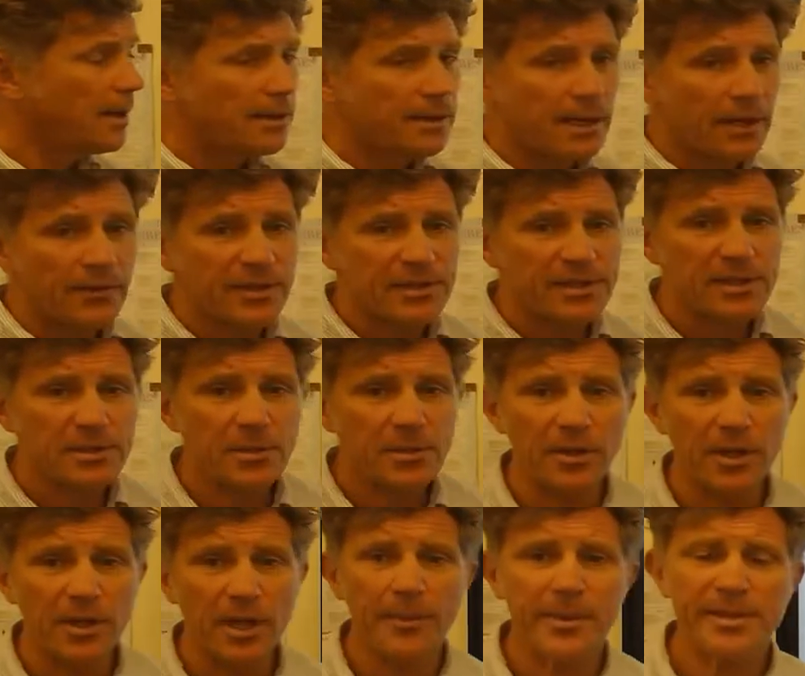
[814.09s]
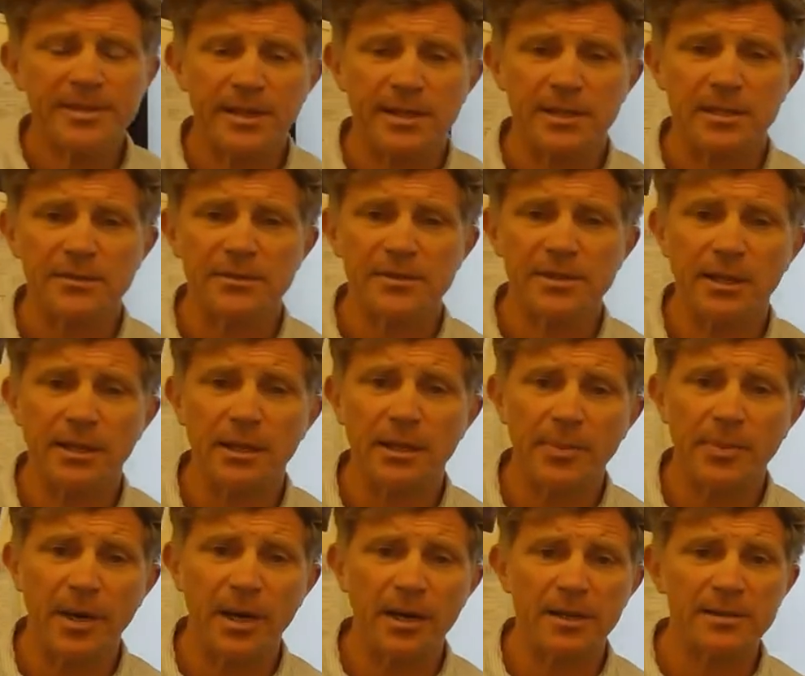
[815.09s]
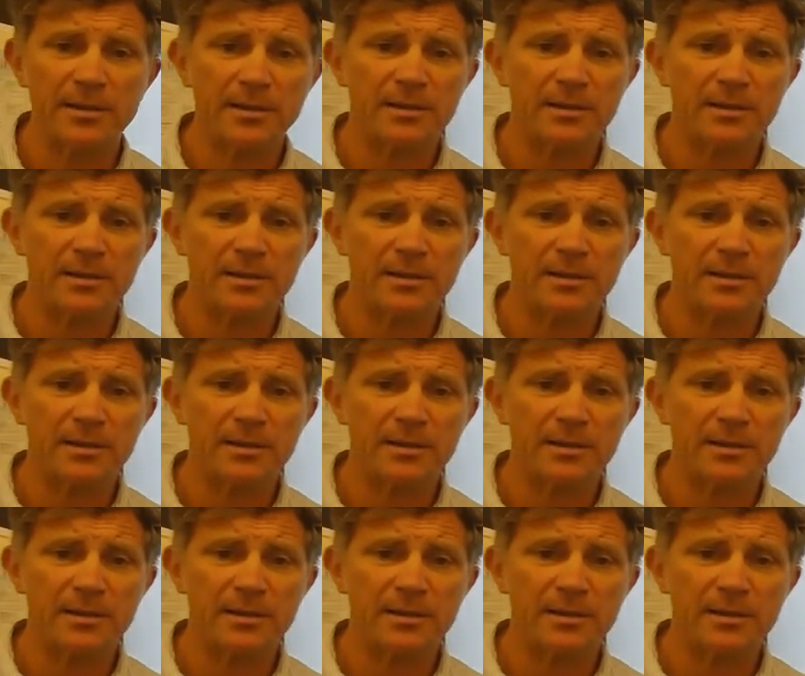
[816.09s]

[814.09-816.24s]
Now, this is what the upper six have said in the past.